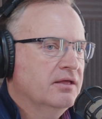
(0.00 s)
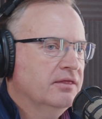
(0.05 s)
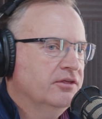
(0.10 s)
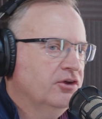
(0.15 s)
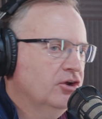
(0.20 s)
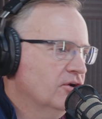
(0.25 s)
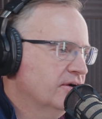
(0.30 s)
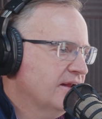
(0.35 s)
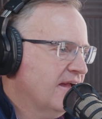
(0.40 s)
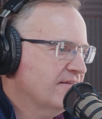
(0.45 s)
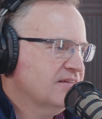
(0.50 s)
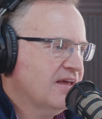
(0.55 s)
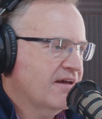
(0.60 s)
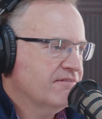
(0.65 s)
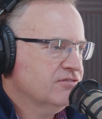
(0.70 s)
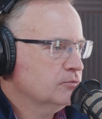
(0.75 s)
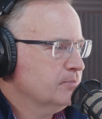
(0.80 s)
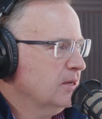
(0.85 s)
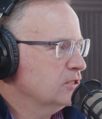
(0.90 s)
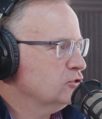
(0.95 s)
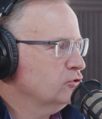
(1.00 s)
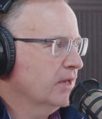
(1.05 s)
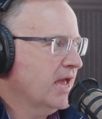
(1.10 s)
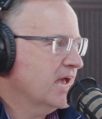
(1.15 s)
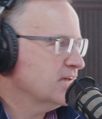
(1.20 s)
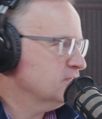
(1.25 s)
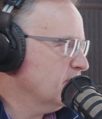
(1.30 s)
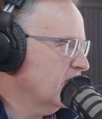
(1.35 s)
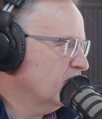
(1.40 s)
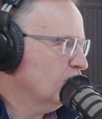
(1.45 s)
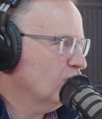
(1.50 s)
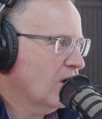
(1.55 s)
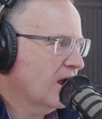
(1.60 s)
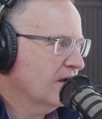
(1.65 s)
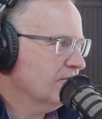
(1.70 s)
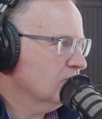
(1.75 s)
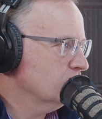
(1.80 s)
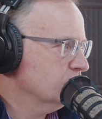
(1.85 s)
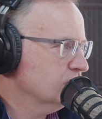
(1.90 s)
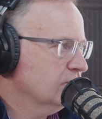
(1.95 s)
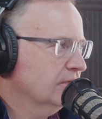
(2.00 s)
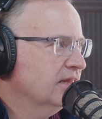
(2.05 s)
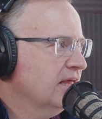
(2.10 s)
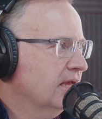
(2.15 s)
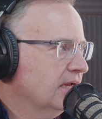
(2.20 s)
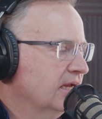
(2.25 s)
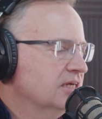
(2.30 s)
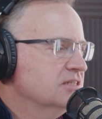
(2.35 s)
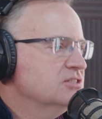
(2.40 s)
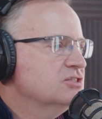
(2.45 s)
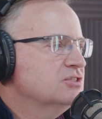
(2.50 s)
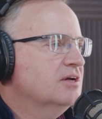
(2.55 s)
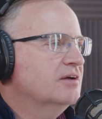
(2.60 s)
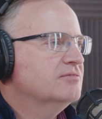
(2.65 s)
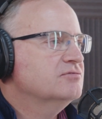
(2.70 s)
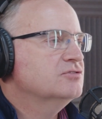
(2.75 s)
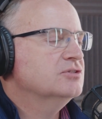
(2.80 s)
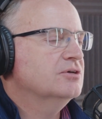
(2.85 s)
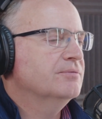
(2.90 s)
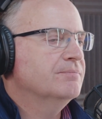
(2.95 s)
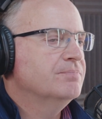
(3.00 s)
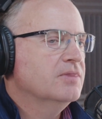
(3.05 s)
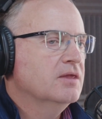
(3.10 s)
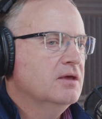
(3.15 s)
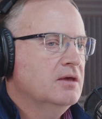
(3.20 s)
You don't have to have special hazmat drivers or any of that kind of stuff. So